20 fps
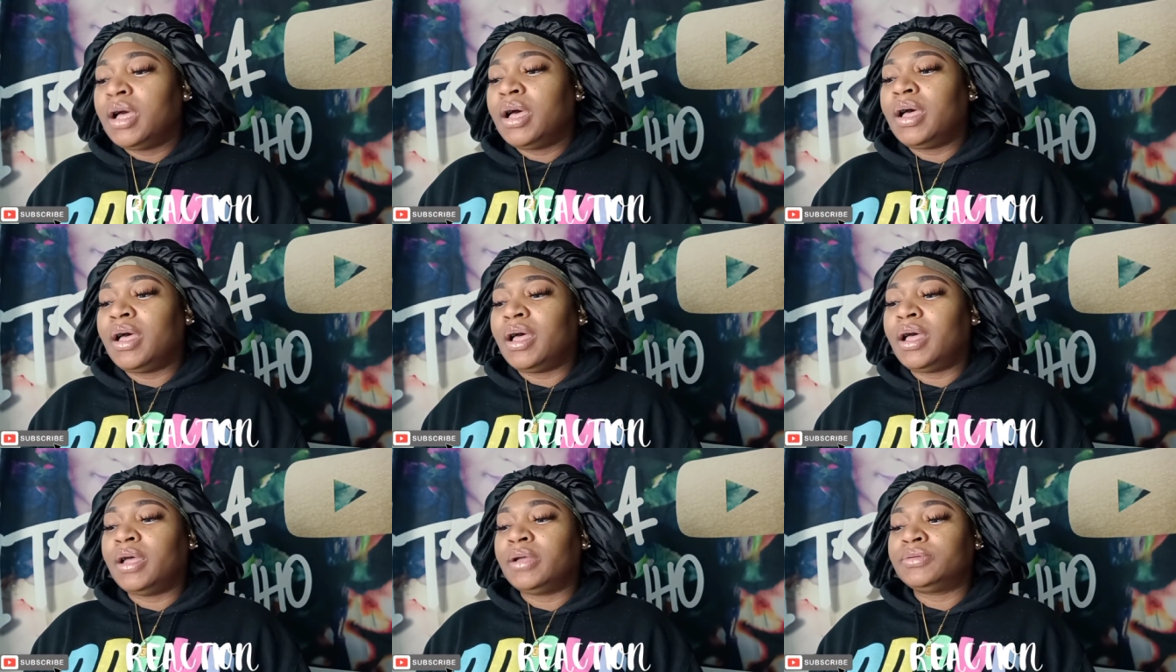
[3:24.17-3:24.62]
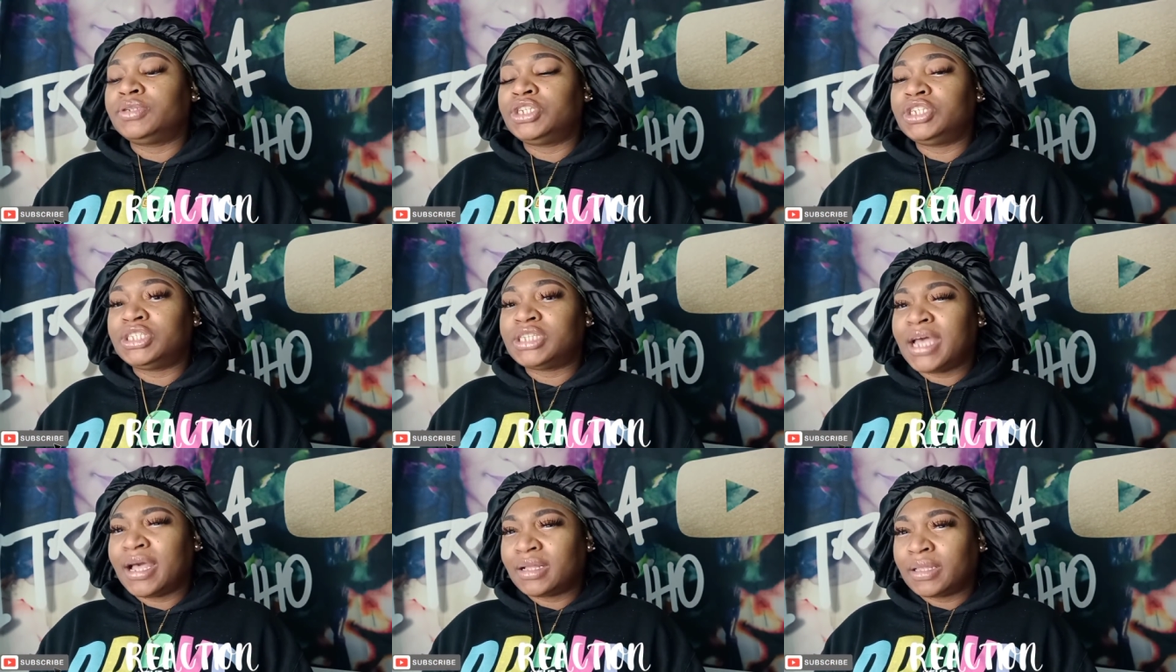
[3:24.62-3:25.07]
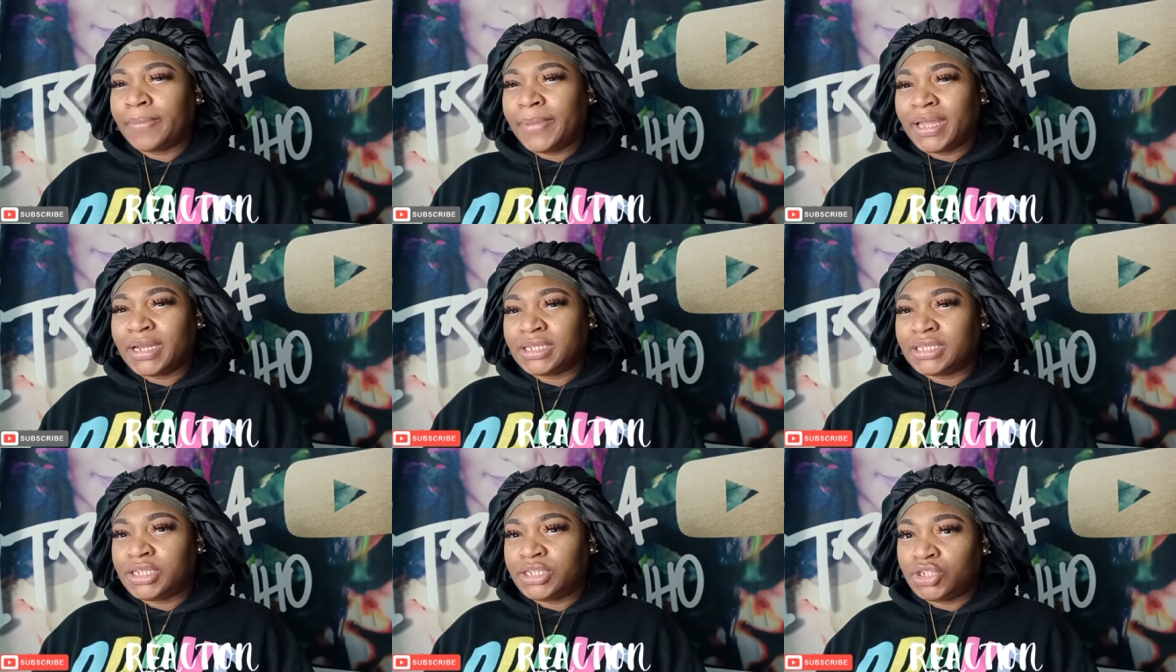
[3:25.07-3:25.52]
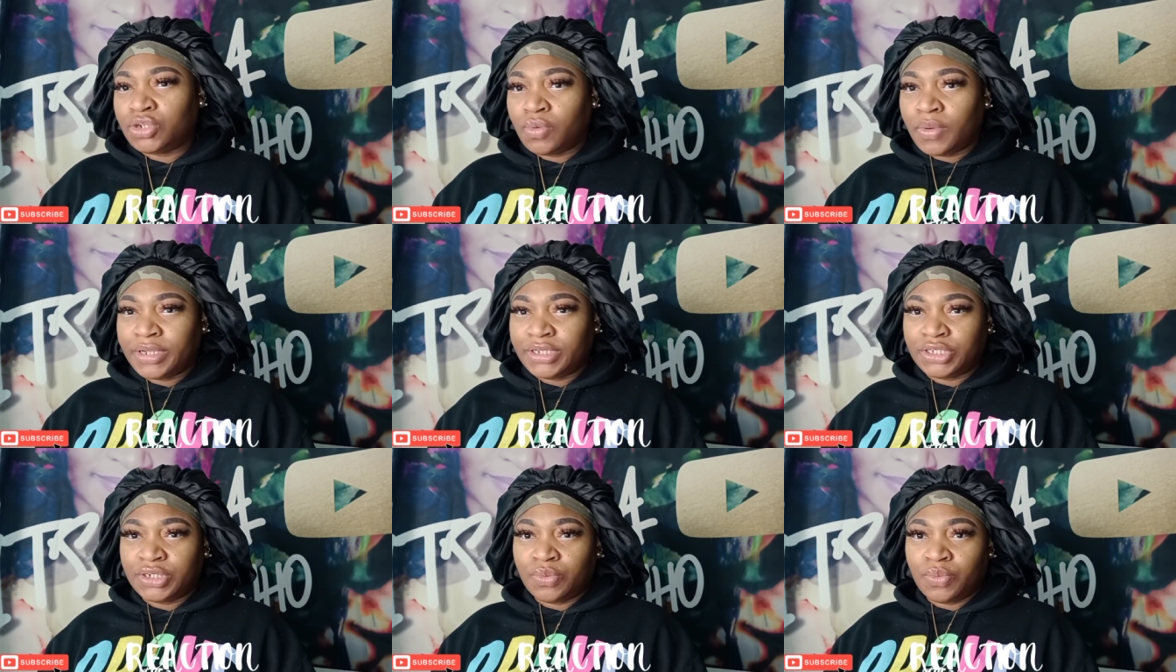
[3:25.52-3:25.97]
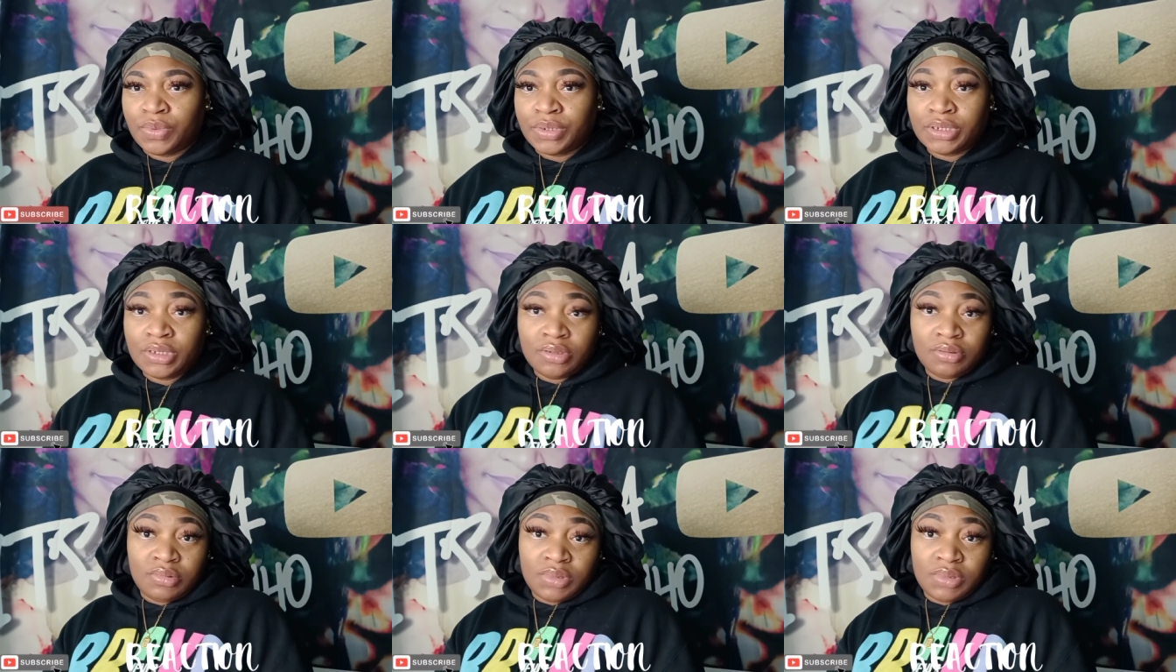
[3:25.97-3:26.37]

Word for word: Um, she talked about a situation with